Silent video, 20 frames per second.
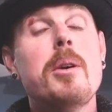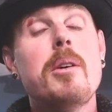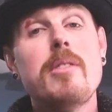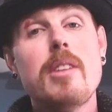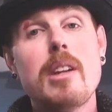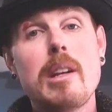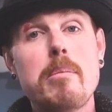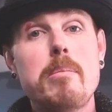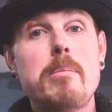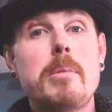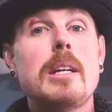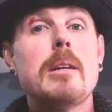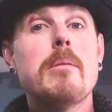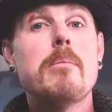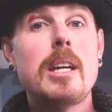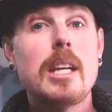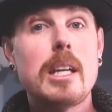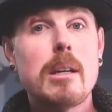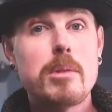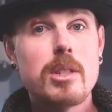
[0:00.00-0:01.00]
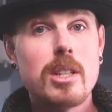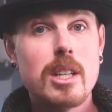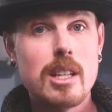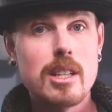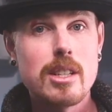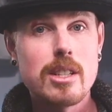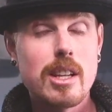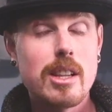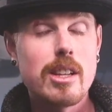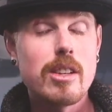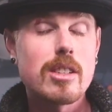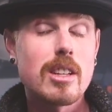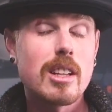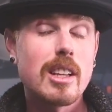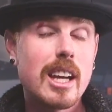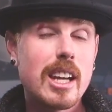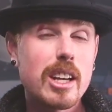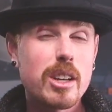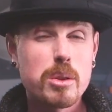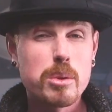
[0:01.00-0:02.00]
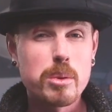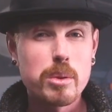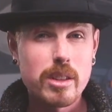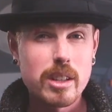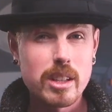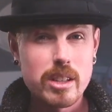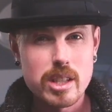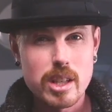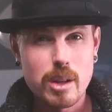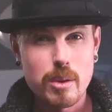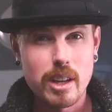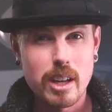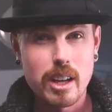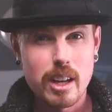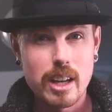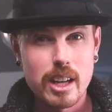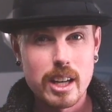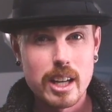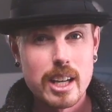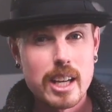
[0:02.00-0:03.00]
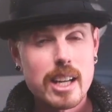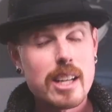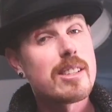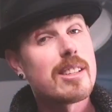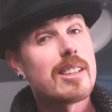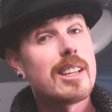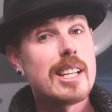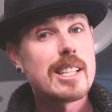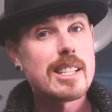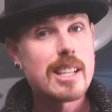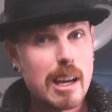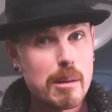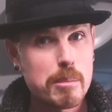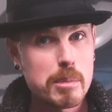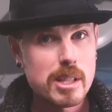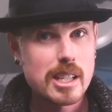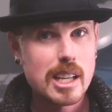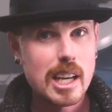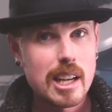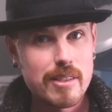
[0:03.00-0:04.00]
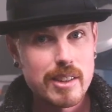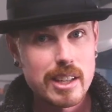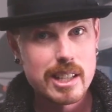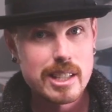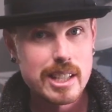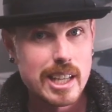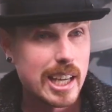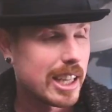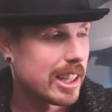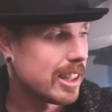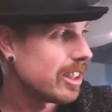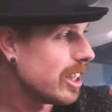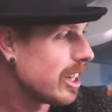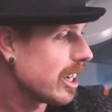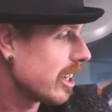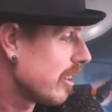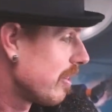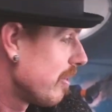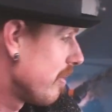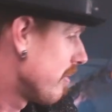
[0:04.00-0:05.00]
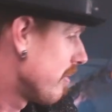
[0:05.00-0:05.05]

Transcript: We've done a big makeup change and there's a lot of cool things going on. So let's hop inside of it and take a look.